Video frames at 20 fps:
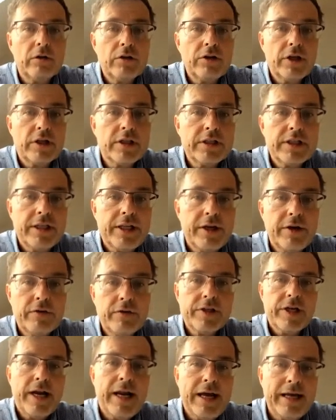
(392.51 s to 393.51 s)
just sitting on
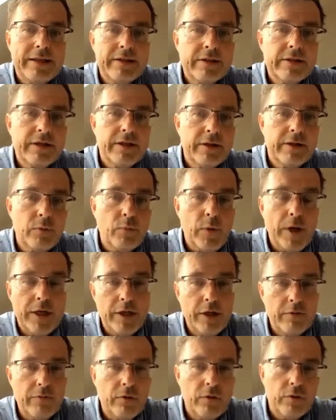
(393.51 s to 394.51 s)
their hands and
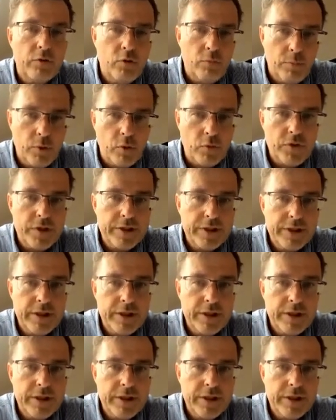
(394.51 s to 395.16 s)
waiting for new projects.